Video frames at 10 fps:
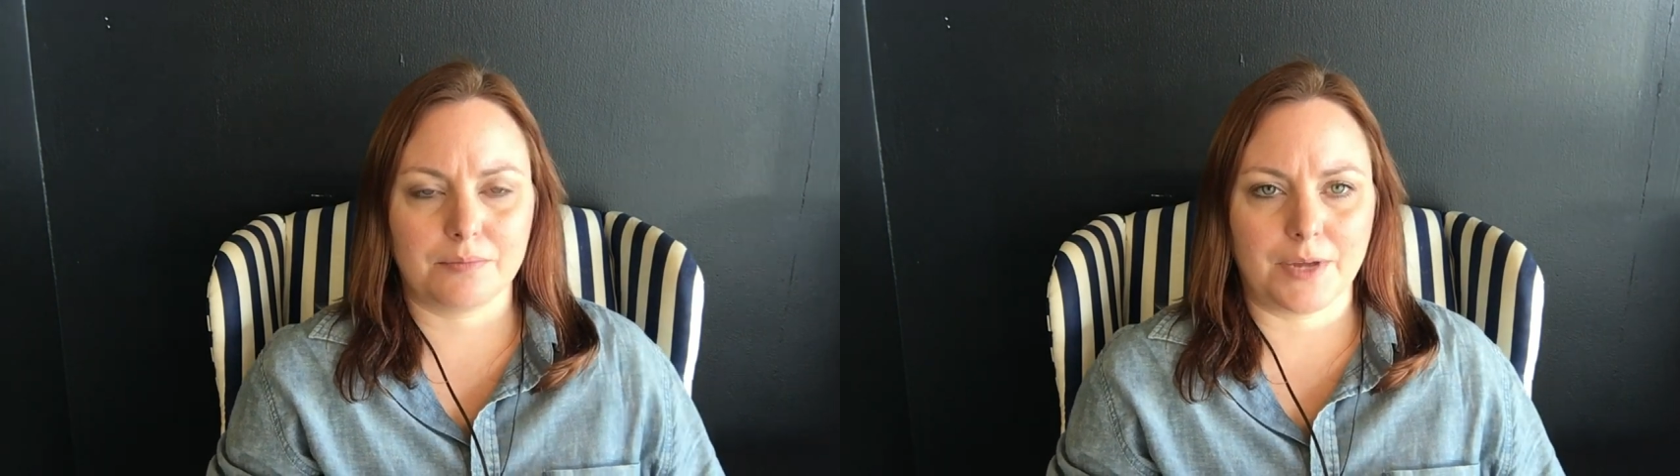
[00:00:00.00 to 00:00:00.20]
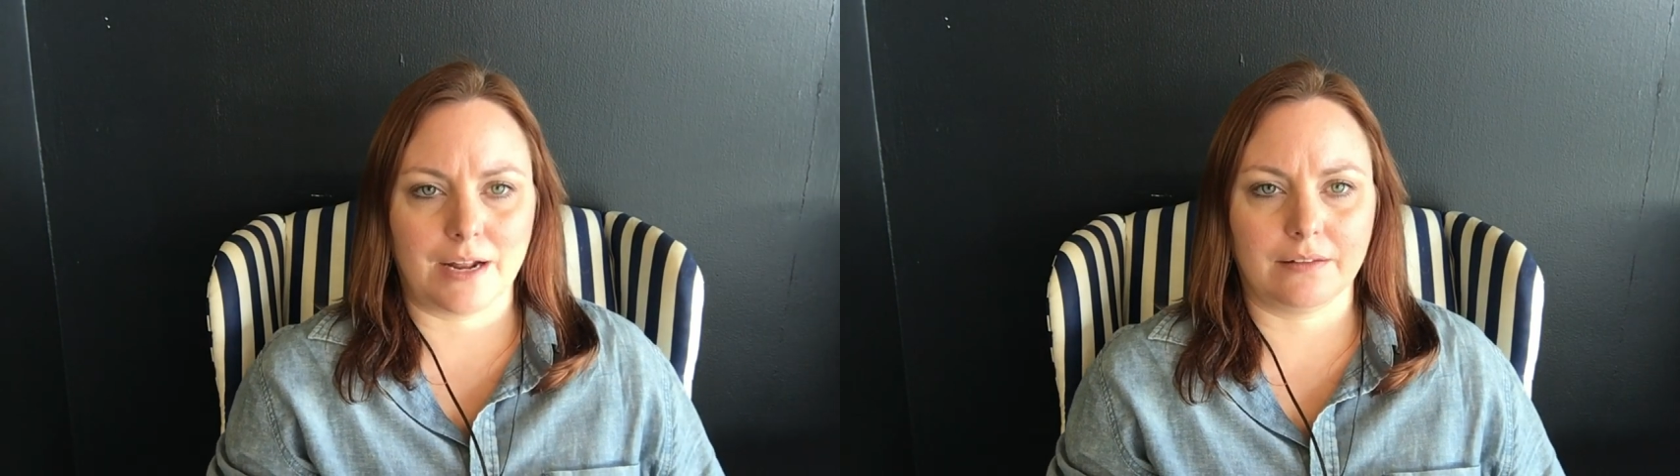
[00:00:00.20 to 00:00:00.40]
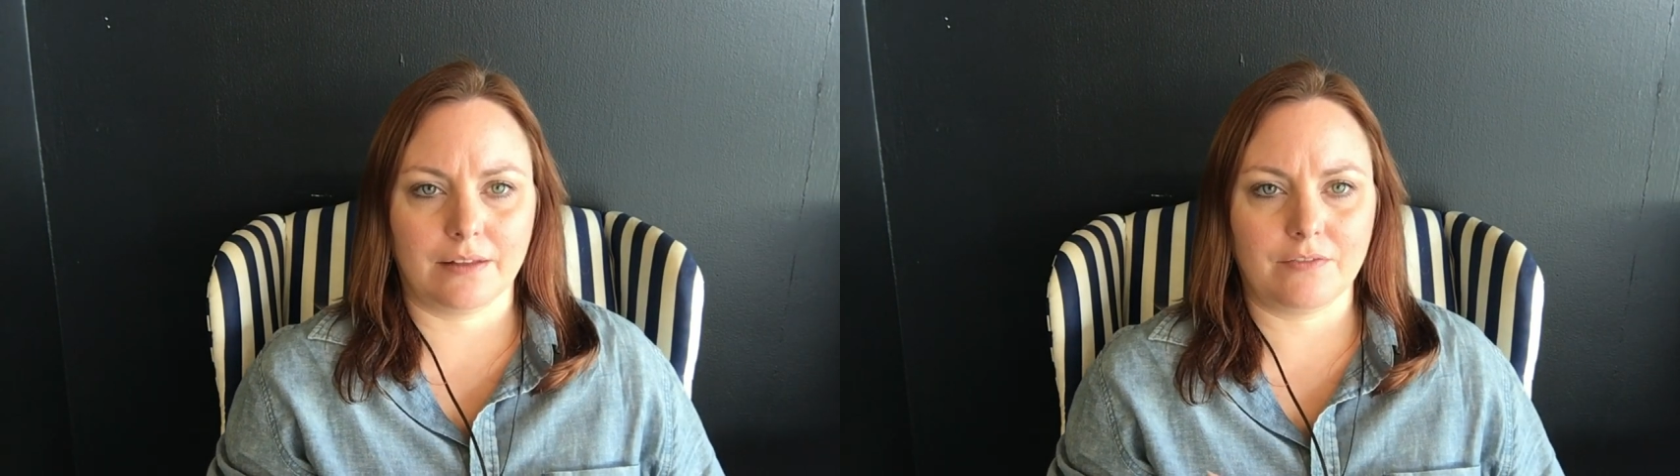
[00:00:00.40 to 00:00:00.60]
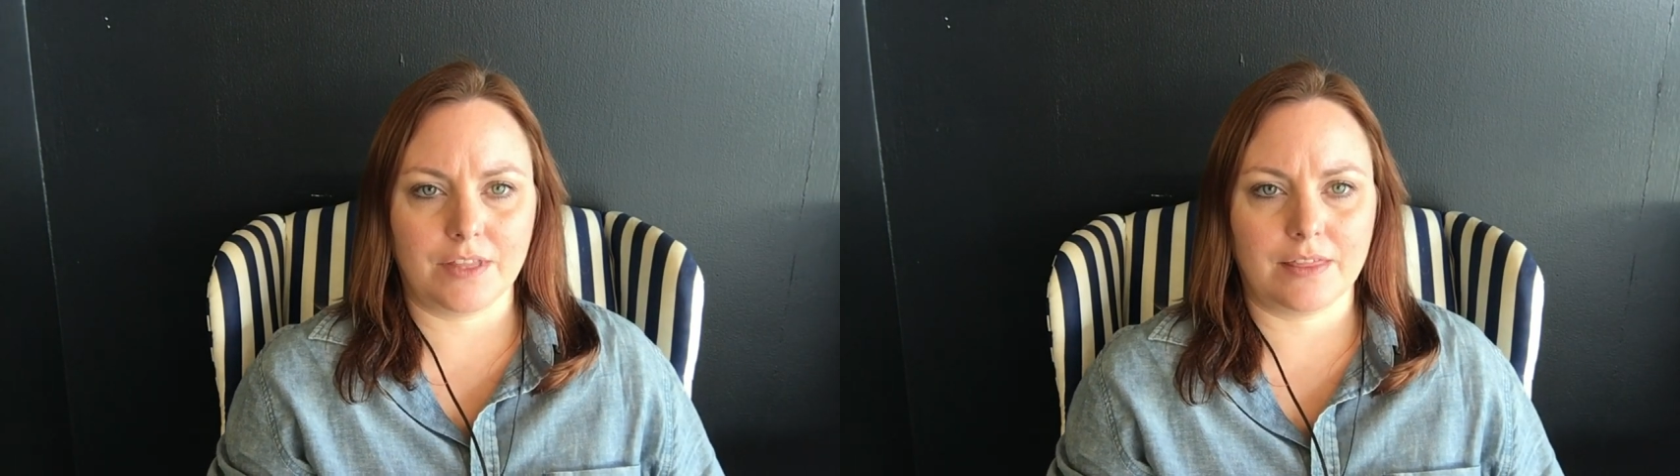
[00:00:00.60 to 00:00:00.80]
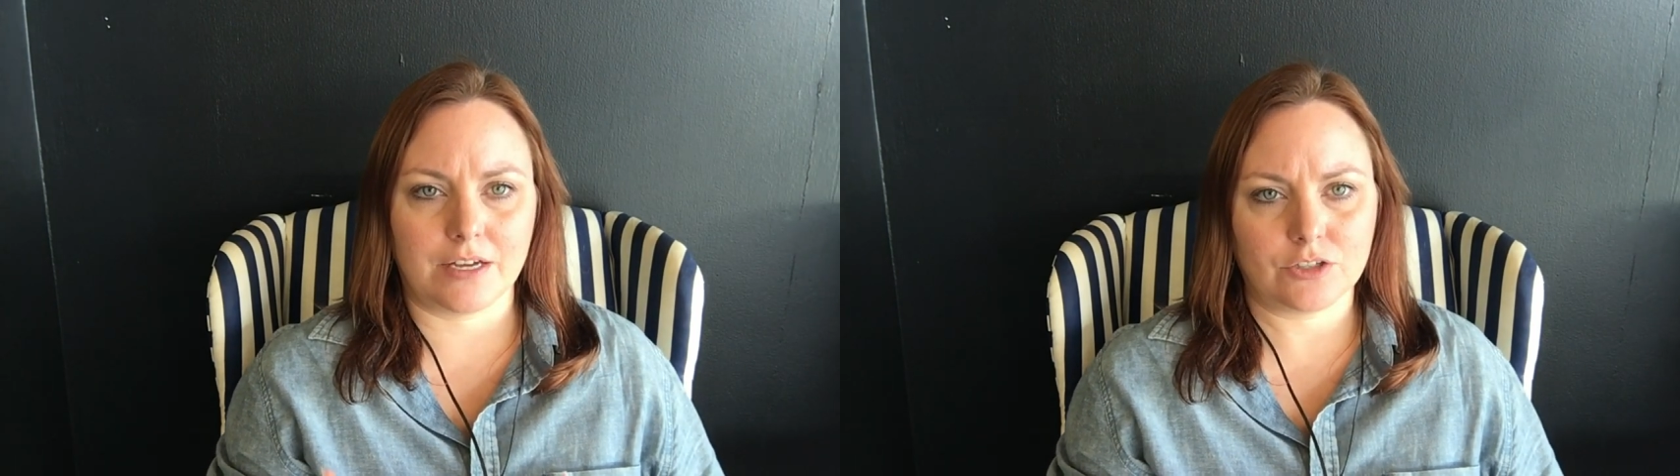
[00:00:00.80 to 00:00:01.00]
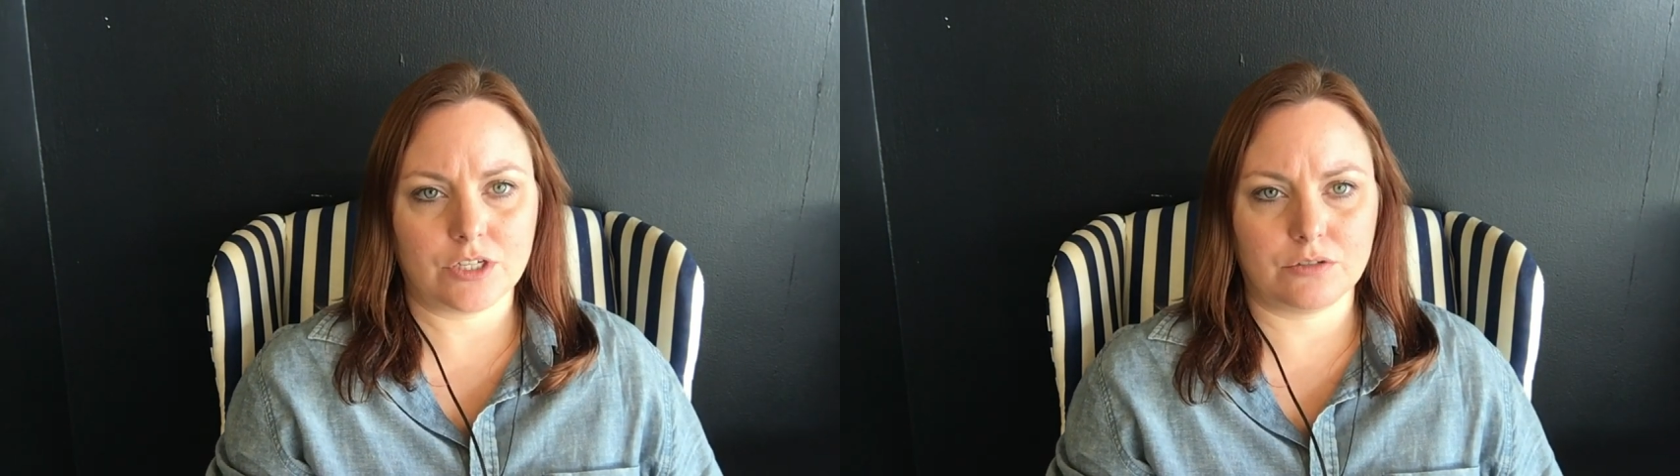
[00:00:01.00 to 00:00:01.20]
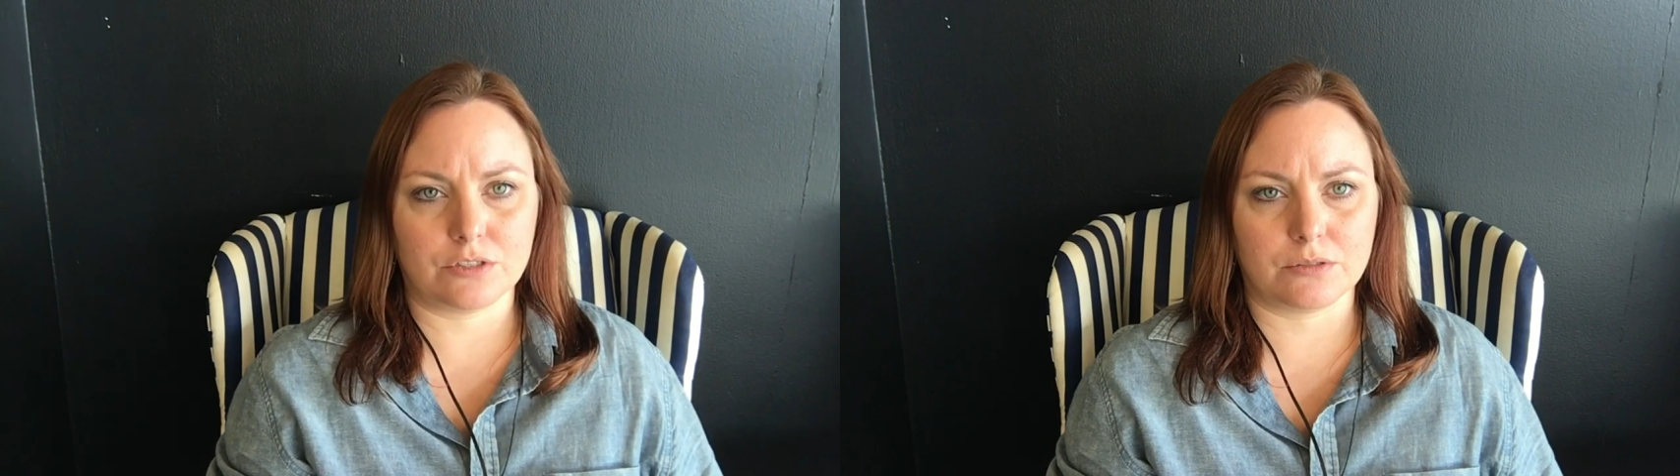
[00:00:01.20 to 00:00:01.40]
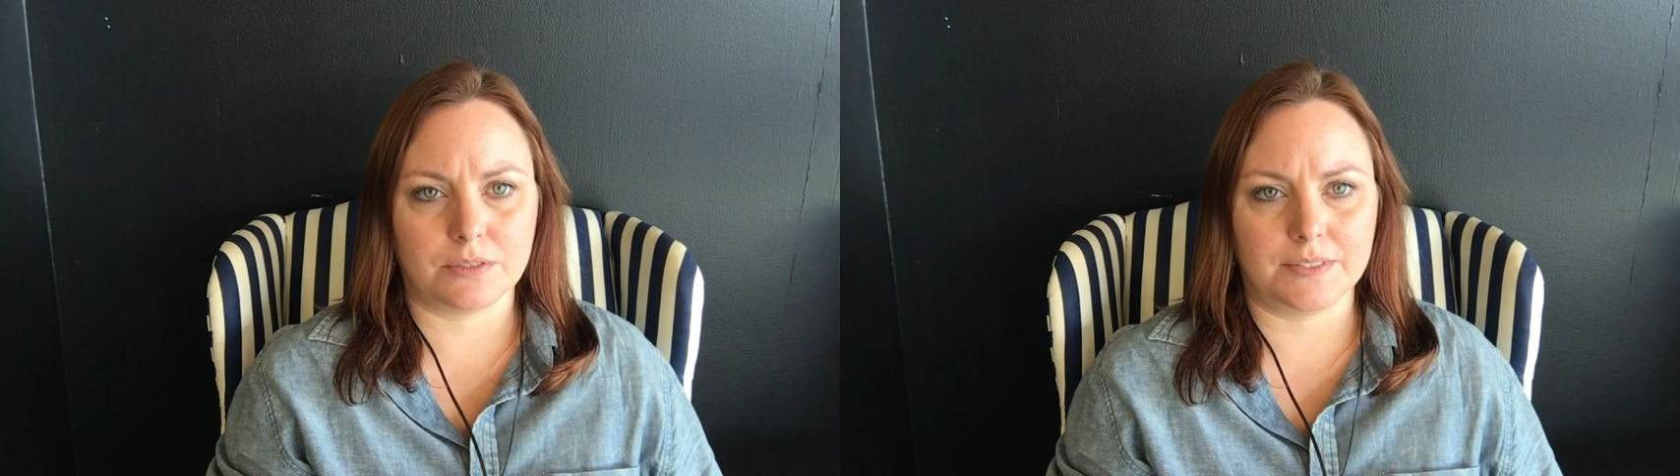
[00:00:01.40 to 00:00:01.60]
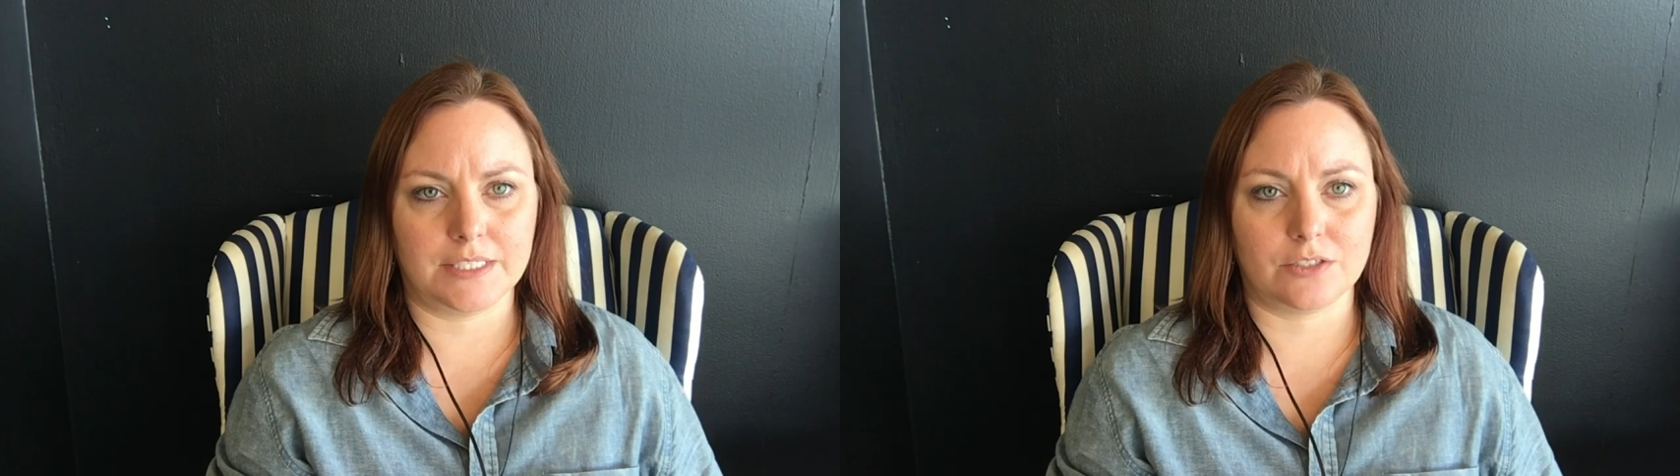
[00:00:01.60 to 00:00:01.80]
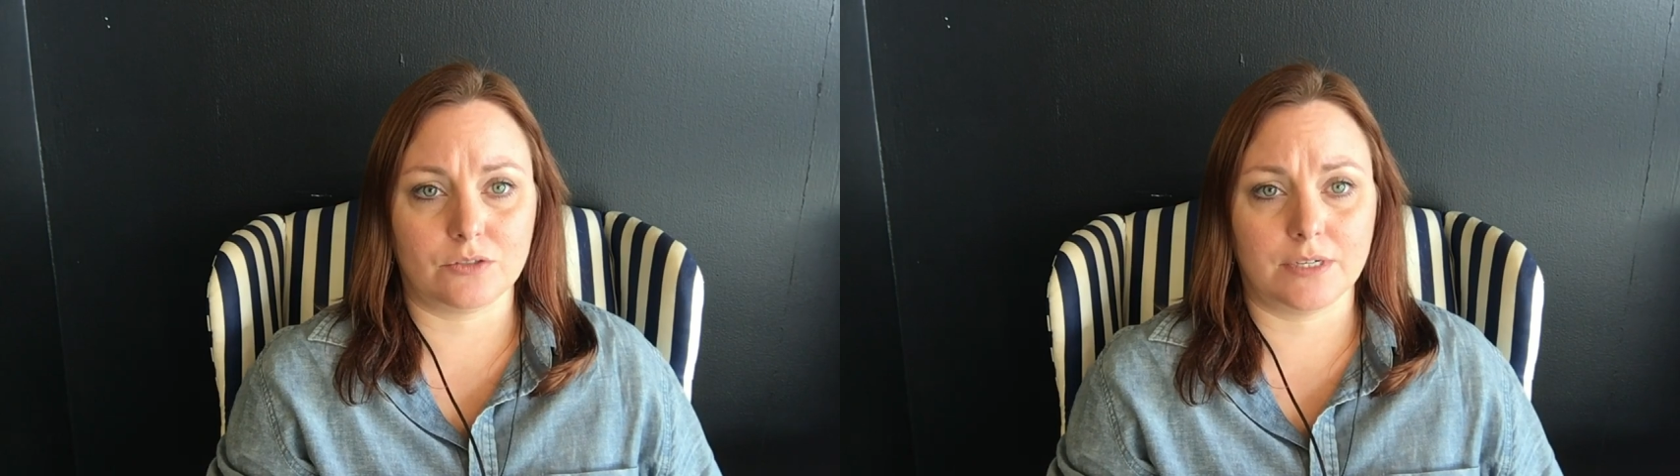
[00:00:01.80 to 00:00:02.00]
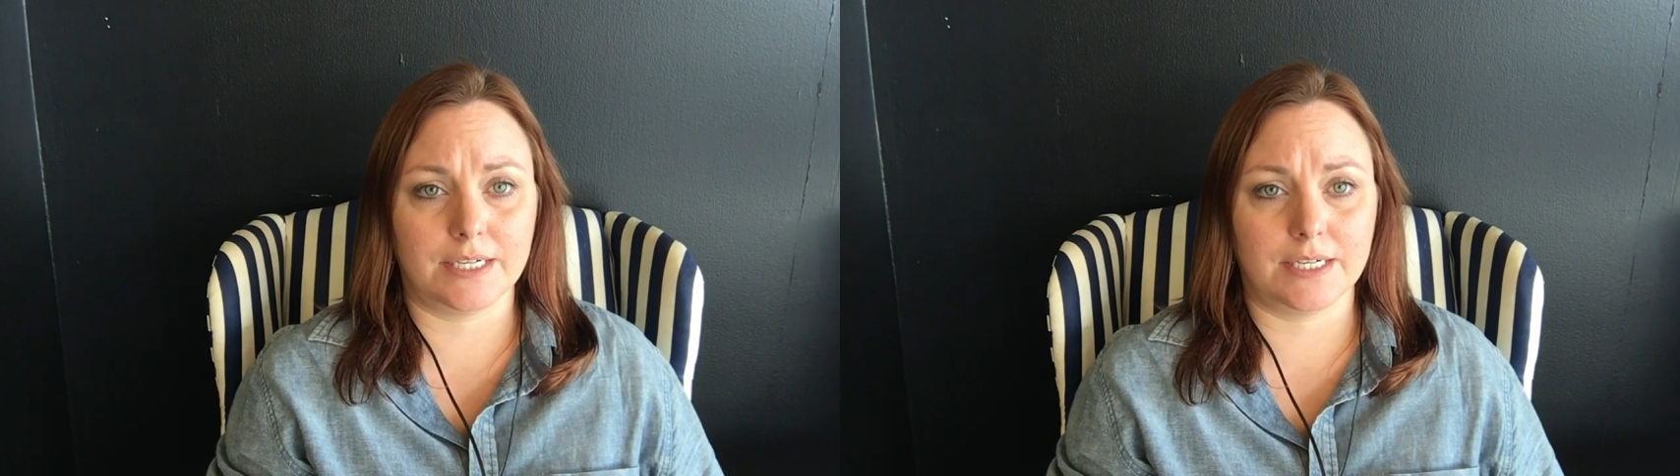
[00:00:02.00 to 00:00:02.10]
But I love that shows through in this story.